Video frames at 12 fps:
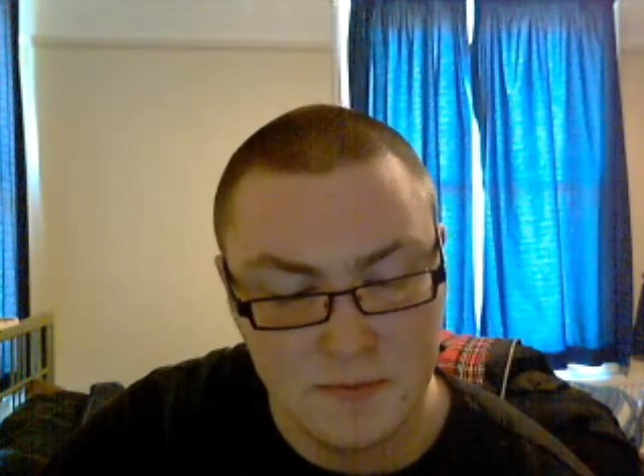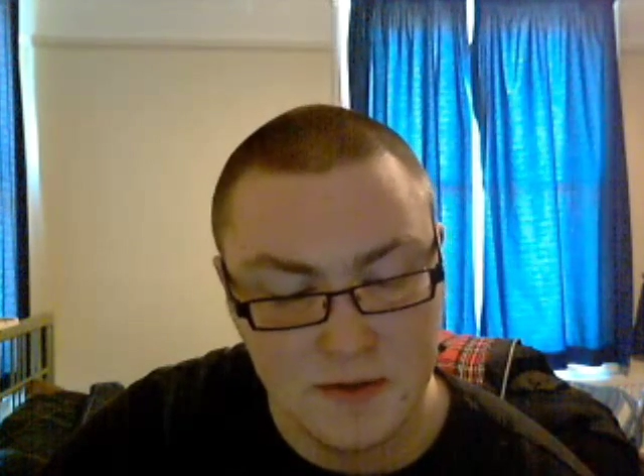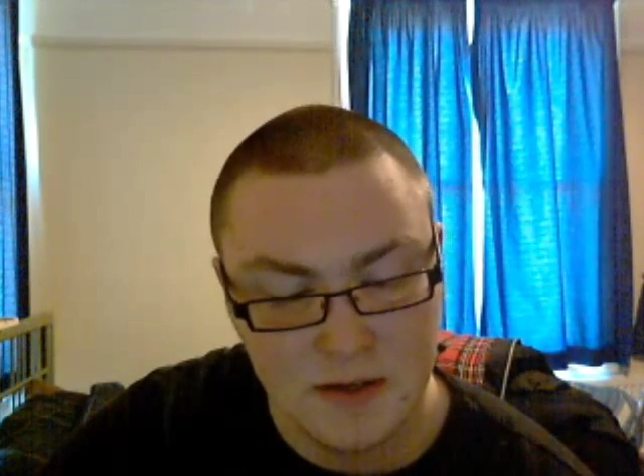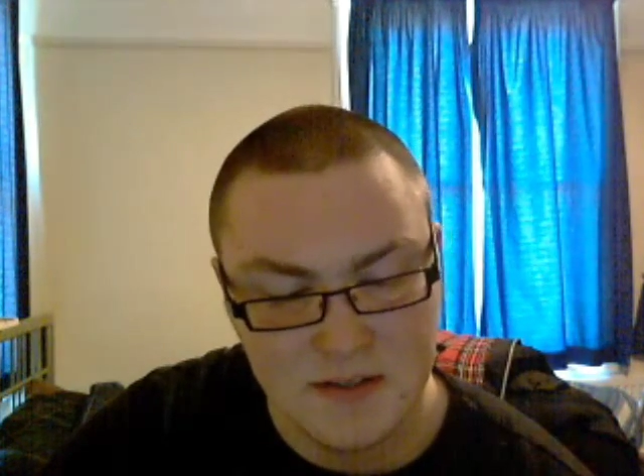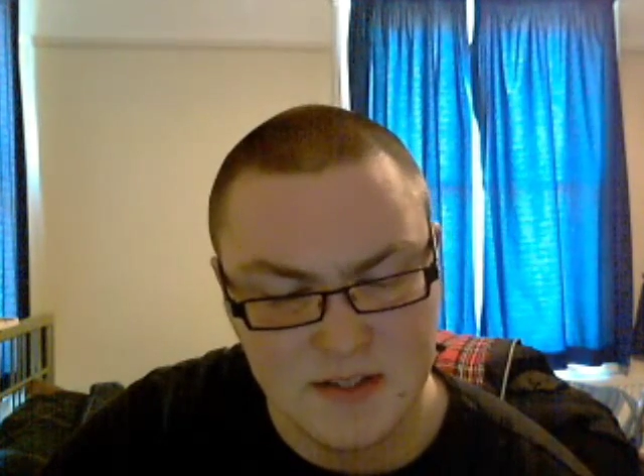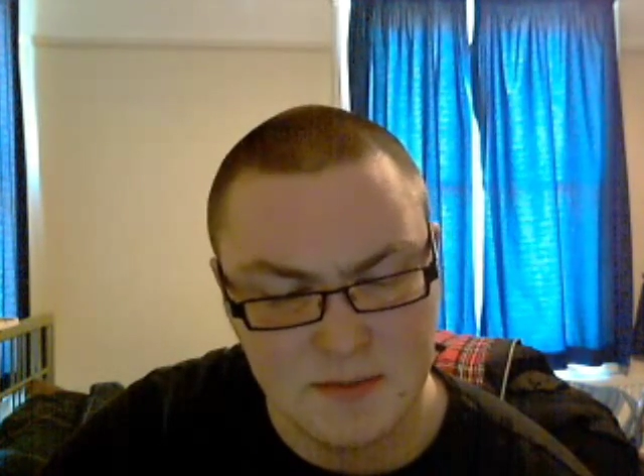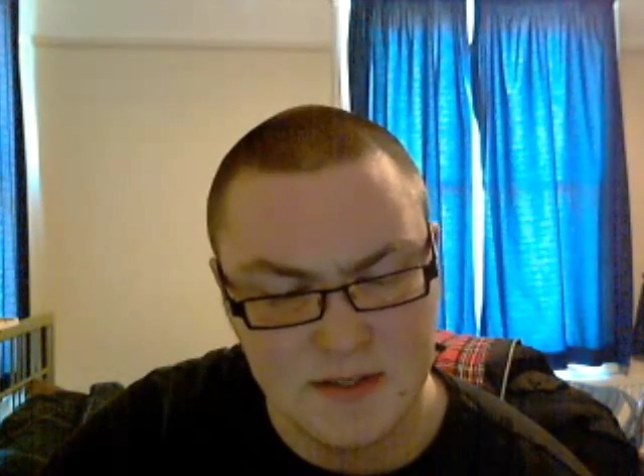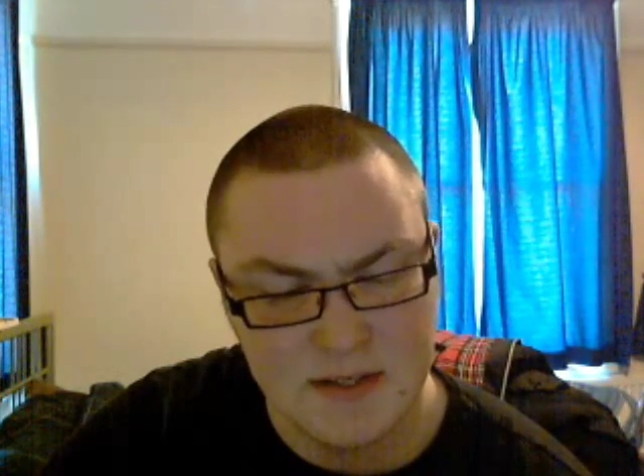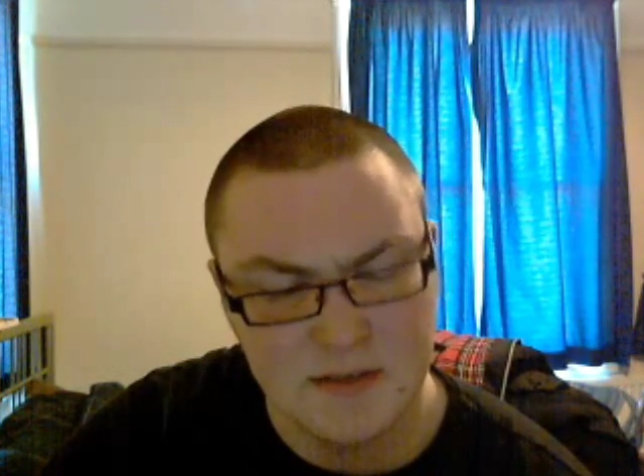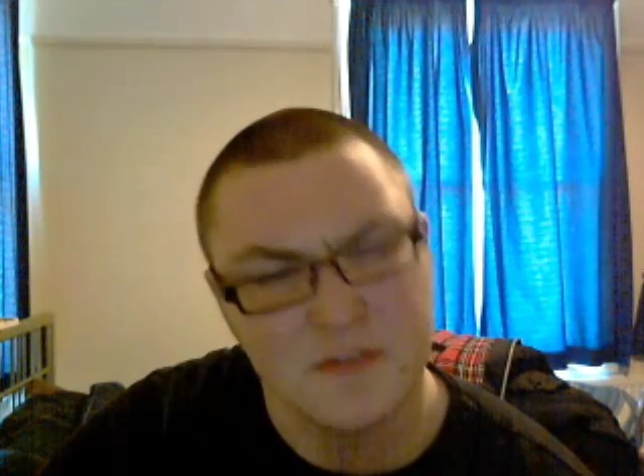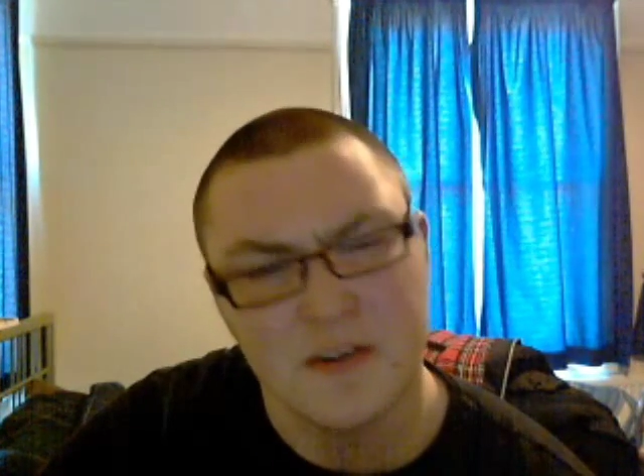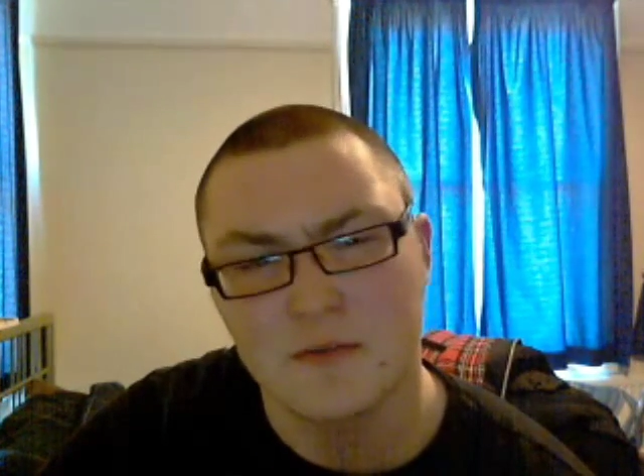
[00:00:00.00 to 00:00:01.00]
The last time I did
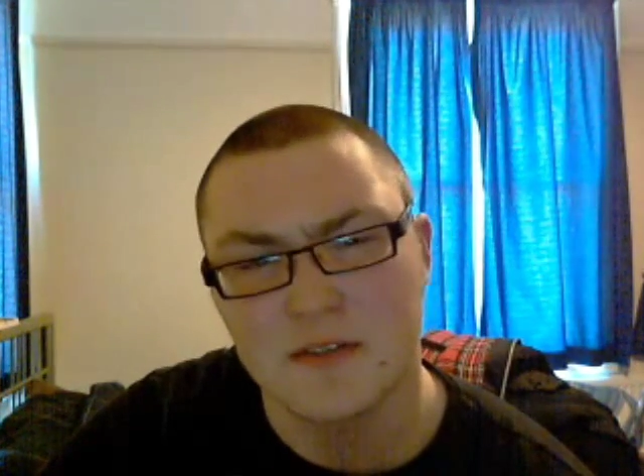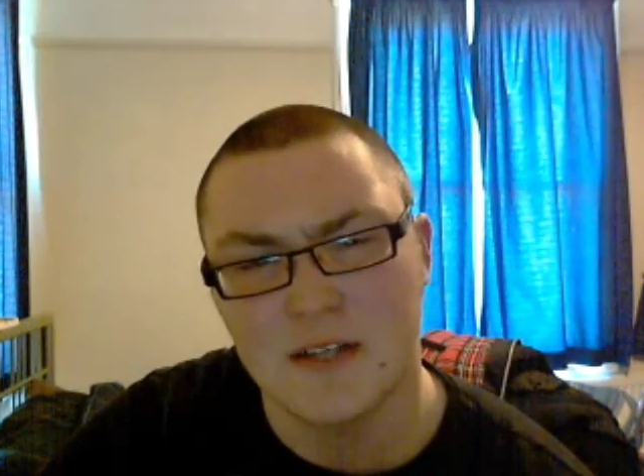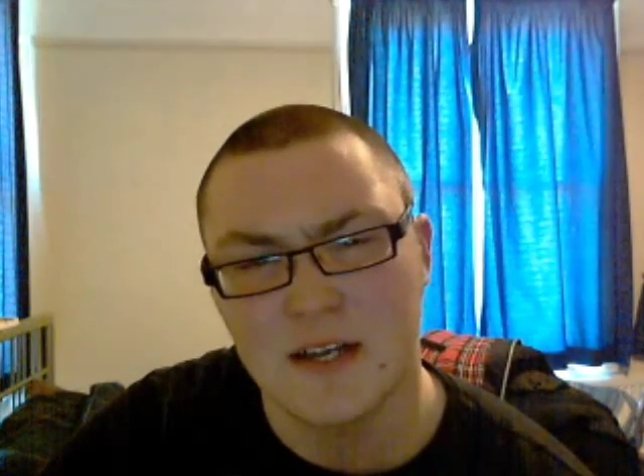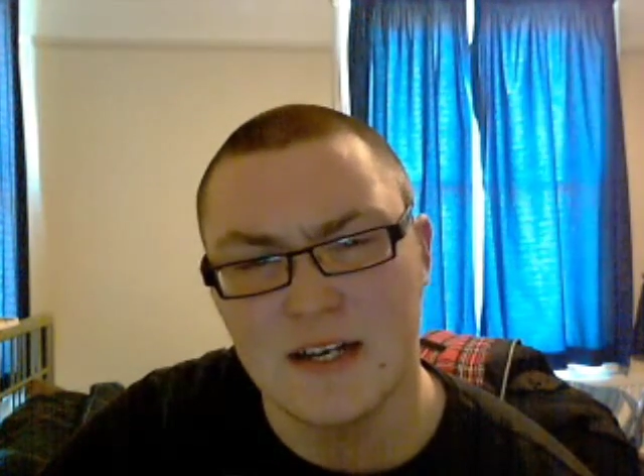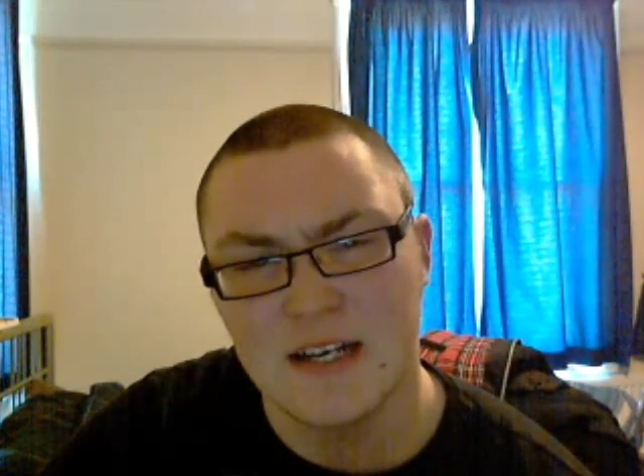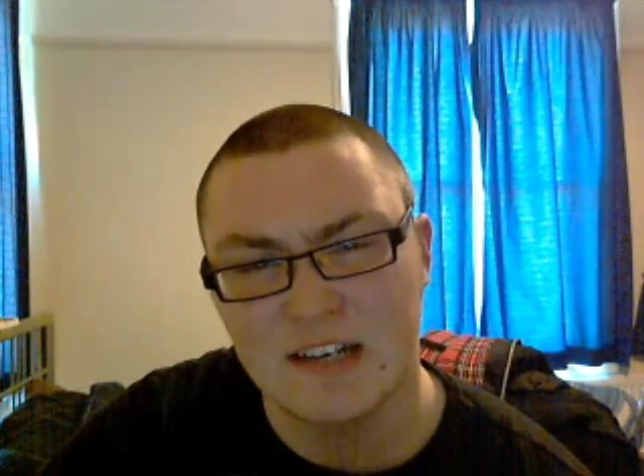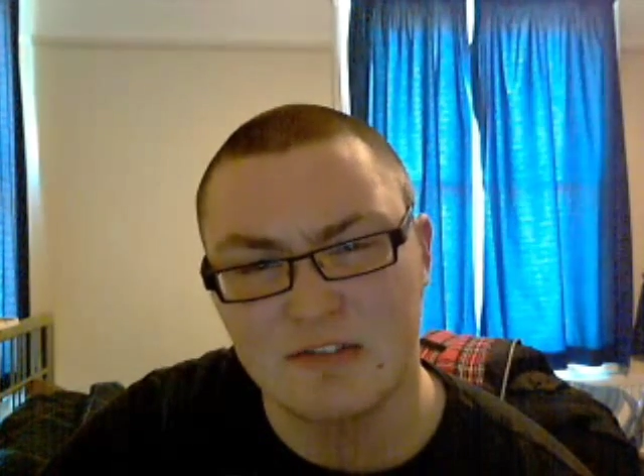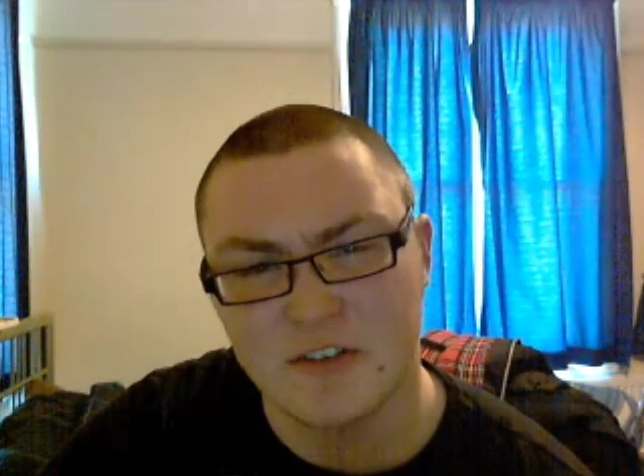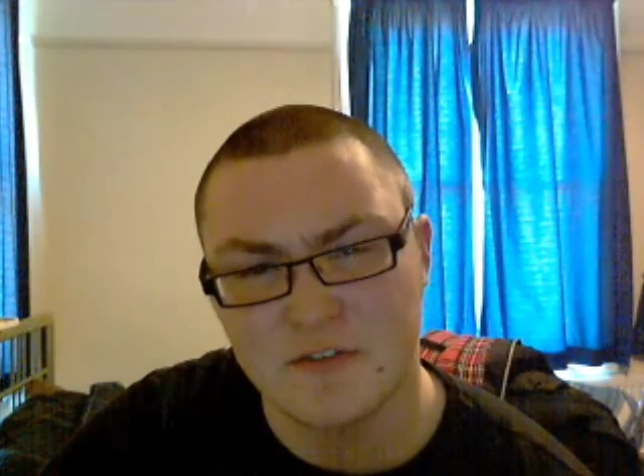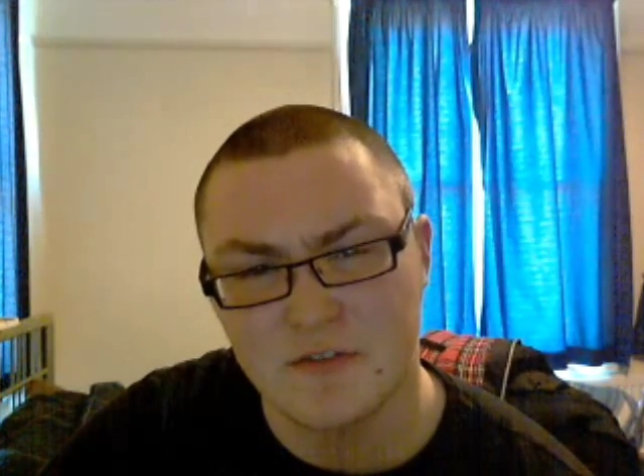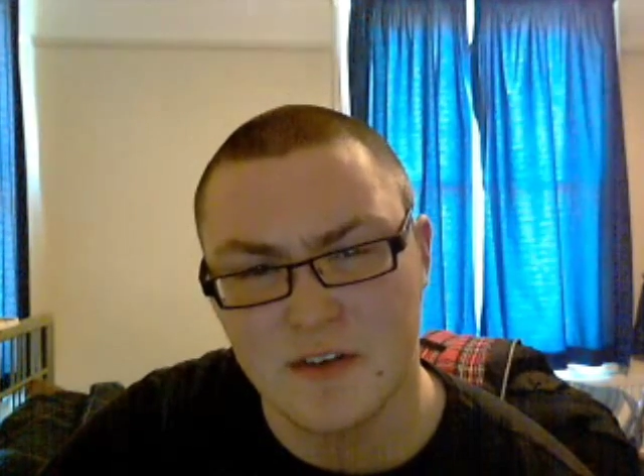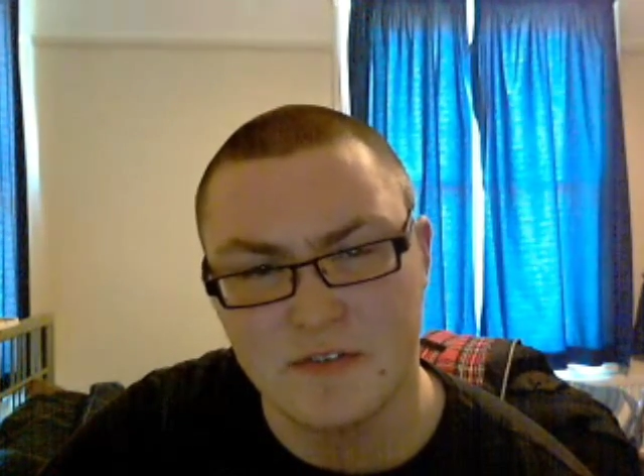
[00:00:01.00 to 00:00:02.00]
it, I think, was like
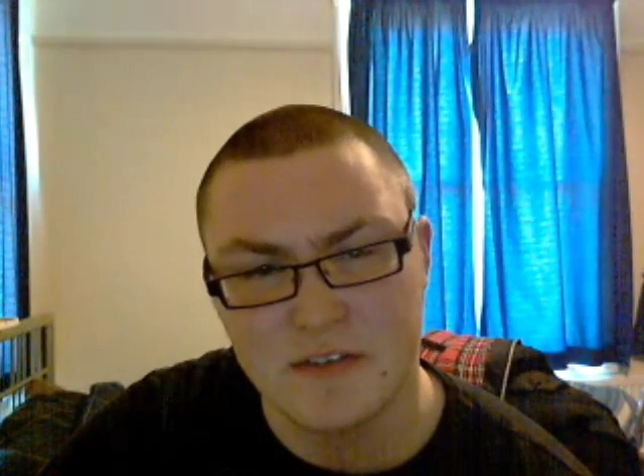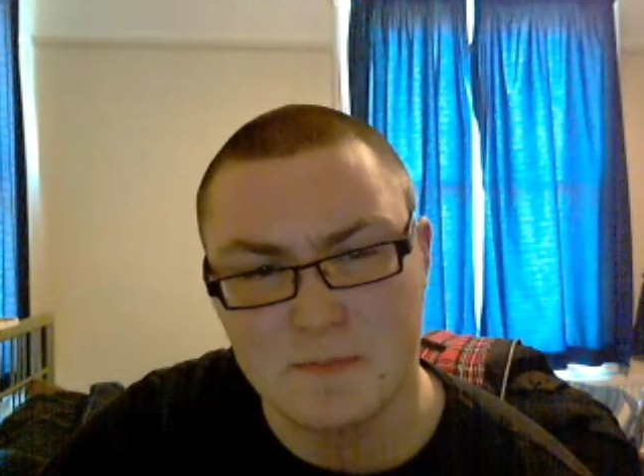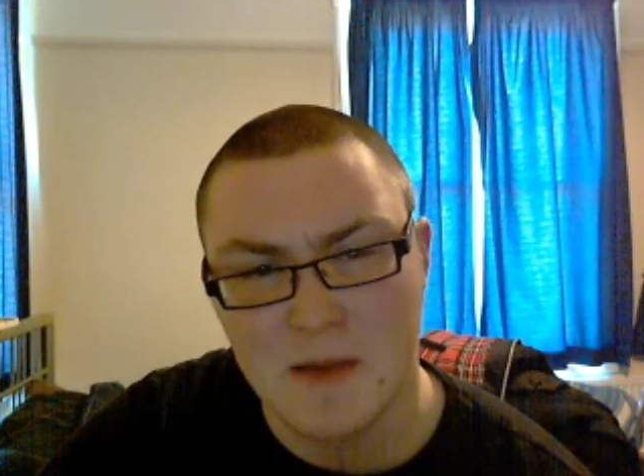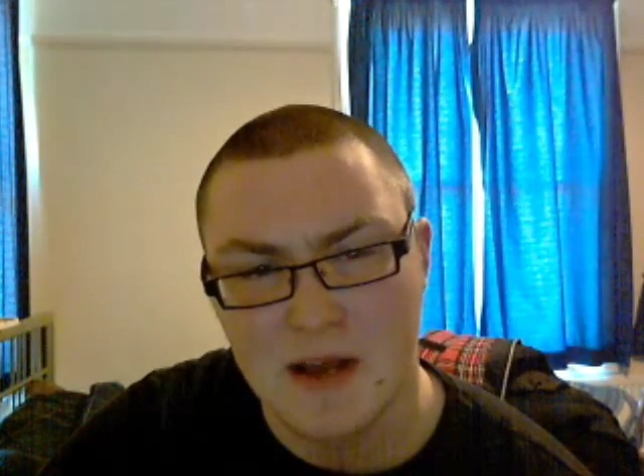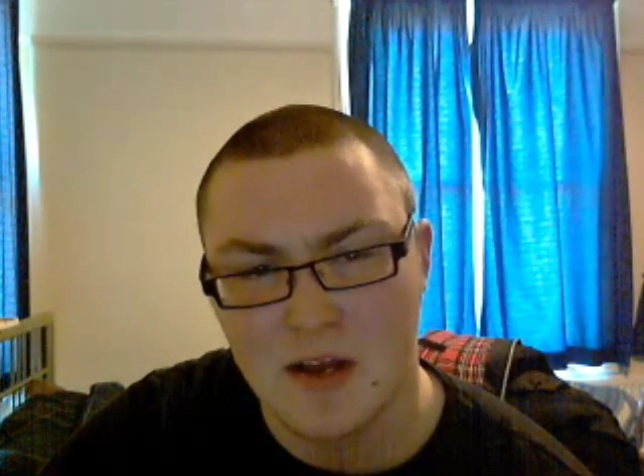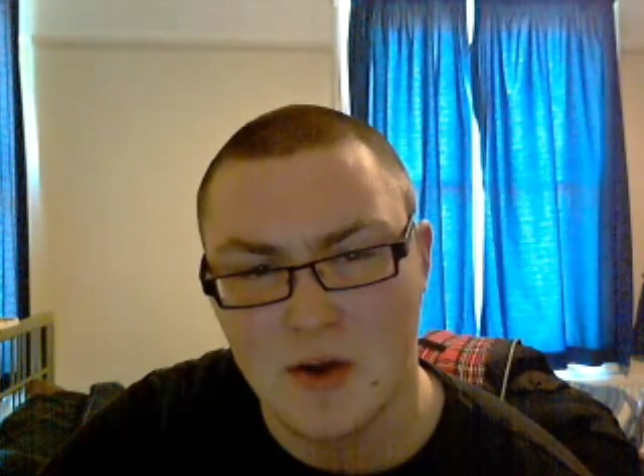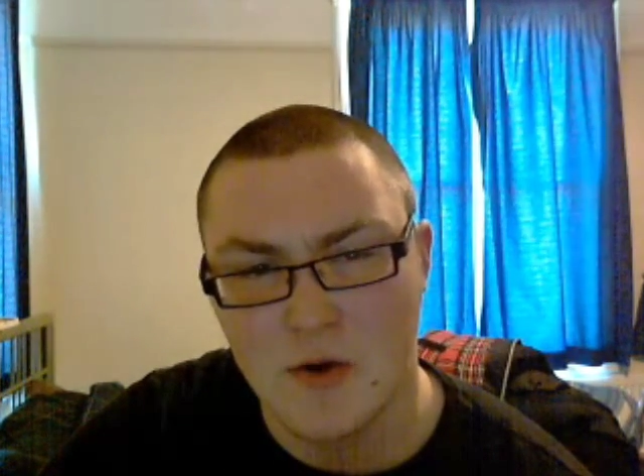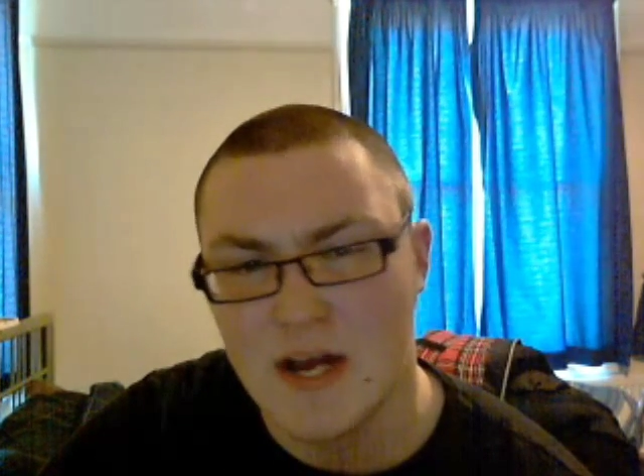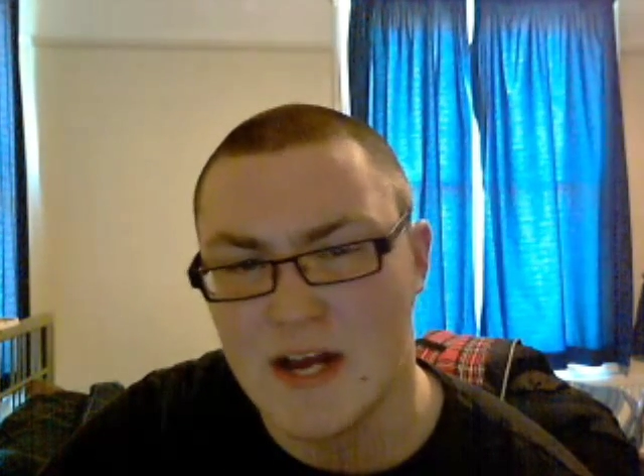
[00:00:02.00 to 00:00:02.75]
licorice flavoured tobacco,